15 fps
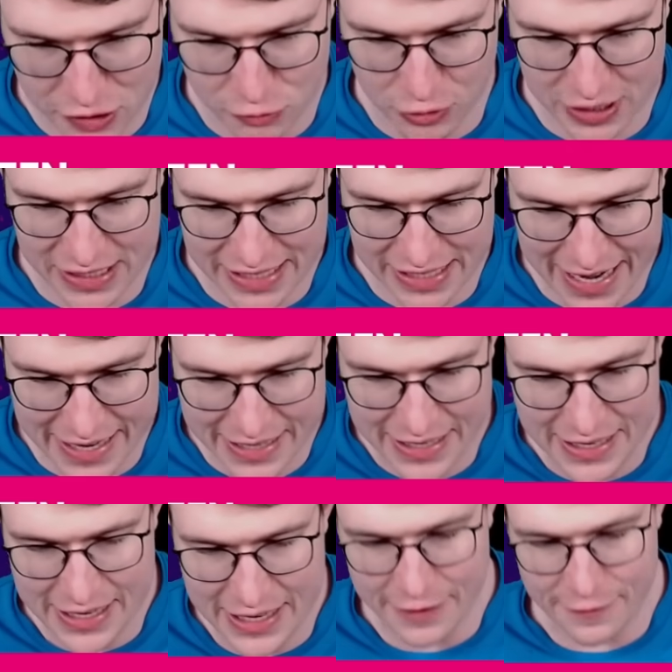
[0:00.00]
Once again,
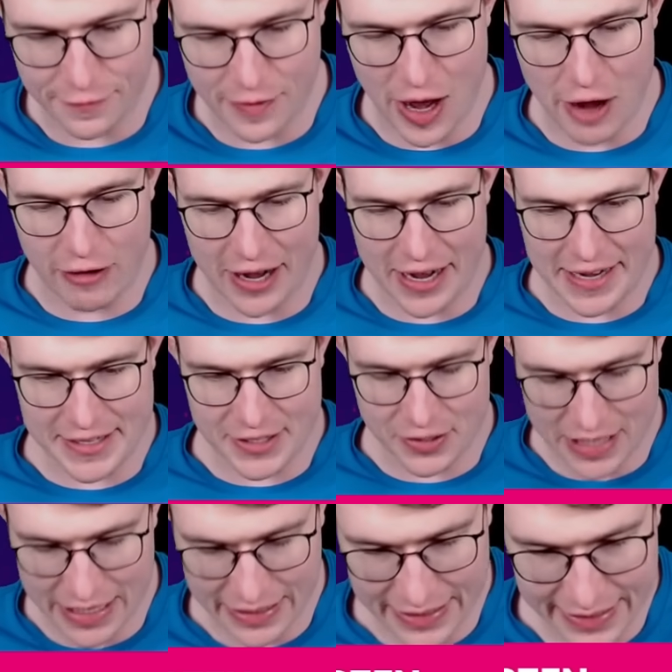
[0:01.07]
the Firecracker is
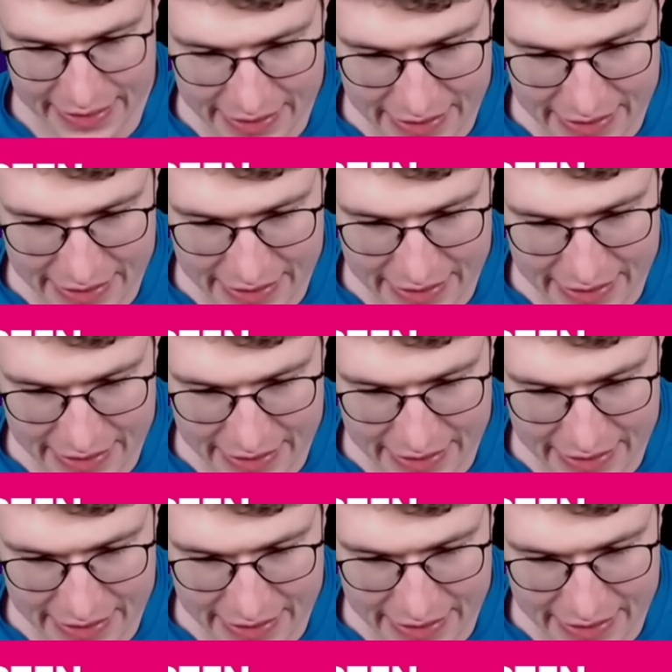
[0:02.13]
connecting,